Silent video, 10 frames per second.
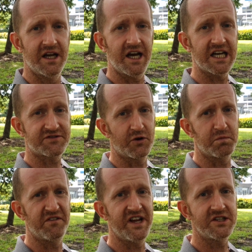As for
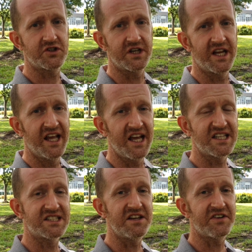prevention, it's
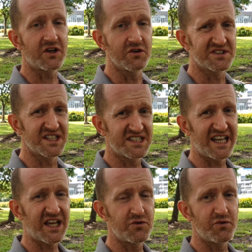difficult as they
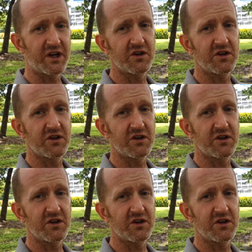can wriggle